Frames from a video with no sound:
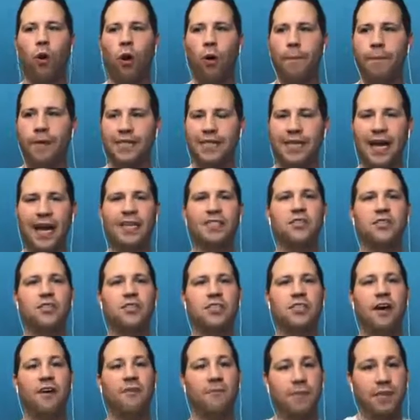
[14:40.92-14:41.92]
Besides
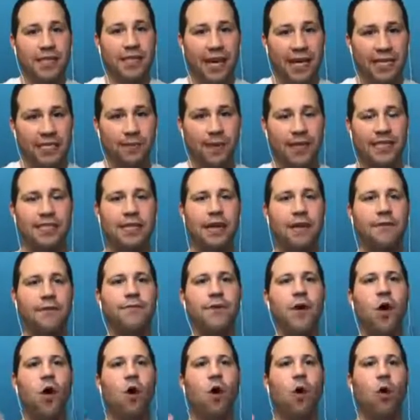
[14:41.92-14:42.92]
yourself, besides myself,
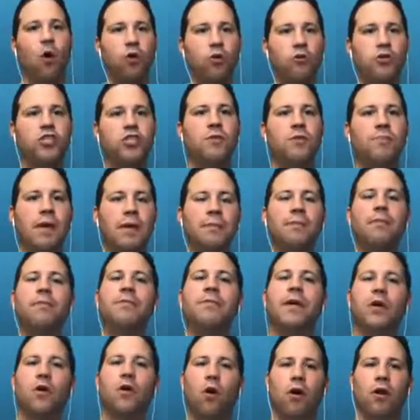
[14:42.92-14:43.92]
who should people
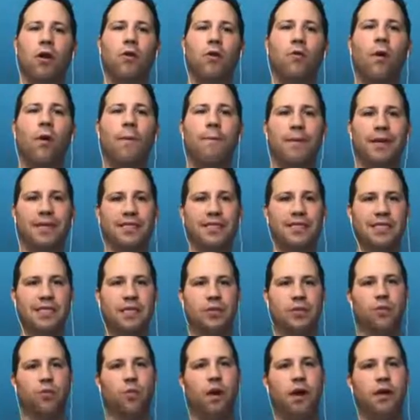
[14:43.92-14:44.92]
be calling? What
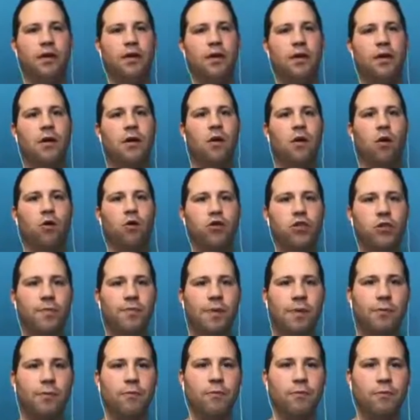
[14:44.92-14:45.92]
businesses? Who should
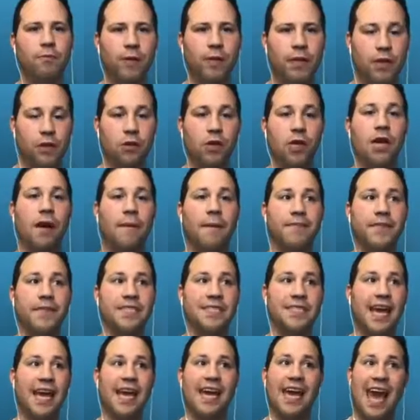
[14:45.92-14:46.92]
people be looking up to
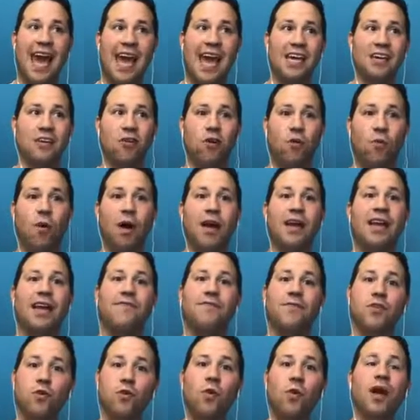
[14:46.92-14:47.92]
say, hey, you know what? If
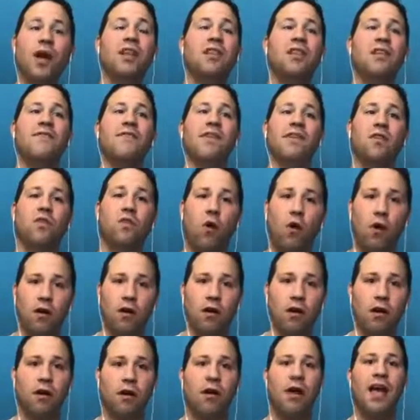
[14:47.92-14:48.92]
you want to live a
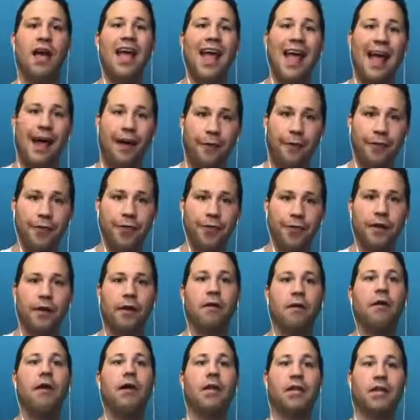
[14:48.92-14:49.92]
longer,
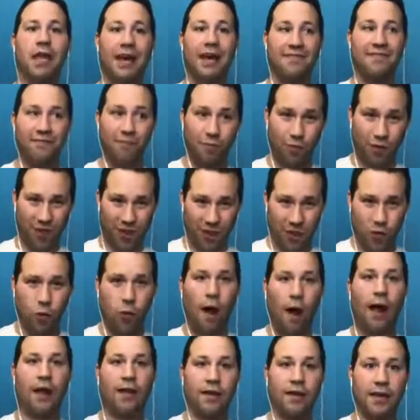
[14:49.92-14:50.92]
healthier life with
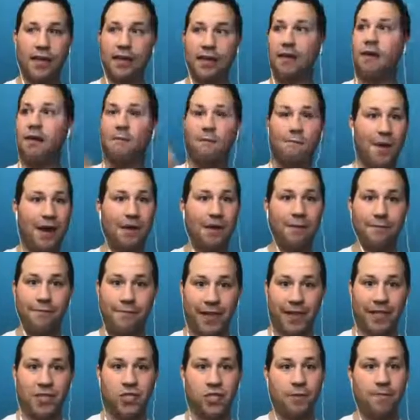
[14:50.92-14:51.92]
quality, better
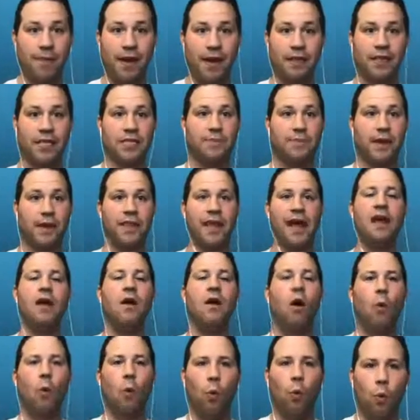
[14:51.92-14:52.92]
vision, better this, better that,
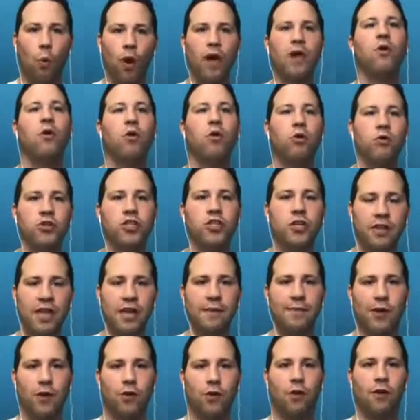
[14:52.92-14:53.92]
who should they
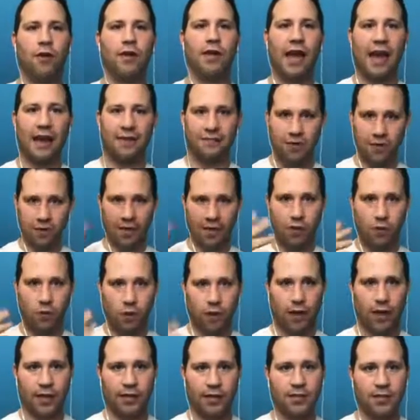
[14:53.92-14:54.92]
be calling after they
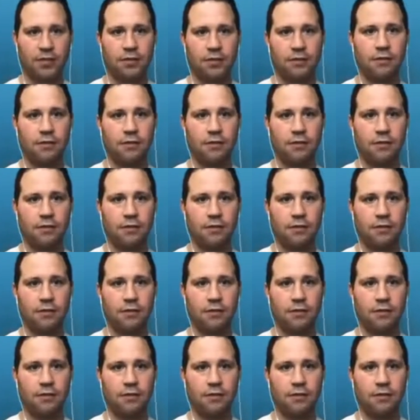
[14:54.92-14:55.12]
call us?